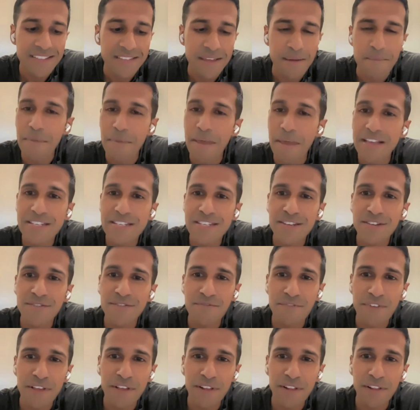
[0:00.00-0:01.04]
that makes
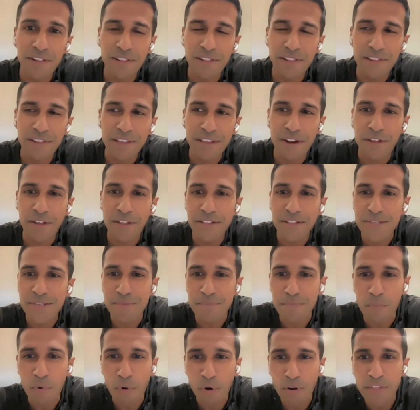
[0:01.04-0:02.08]
it feel, it's
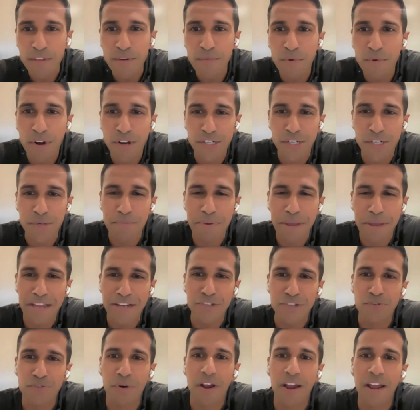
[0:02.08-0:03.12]
more than watching
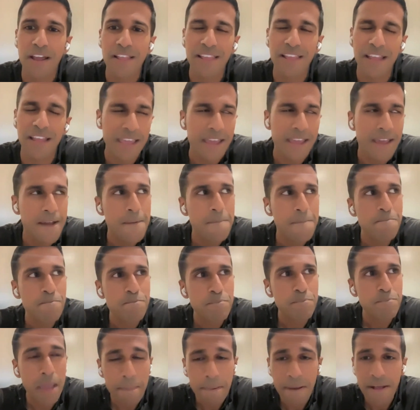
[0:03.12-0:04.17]
paint dry. Like
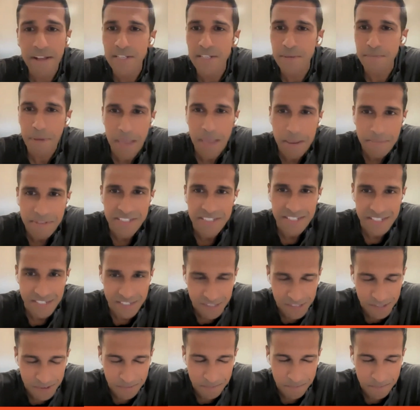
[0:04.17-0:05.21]
PayPal is a payment
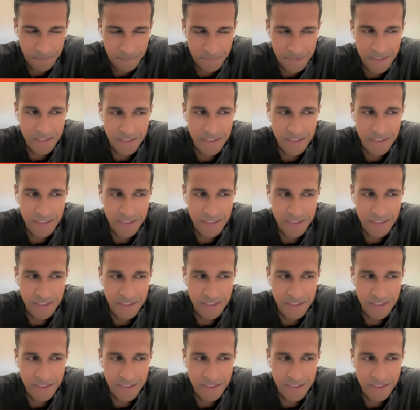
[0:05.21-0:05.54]
system.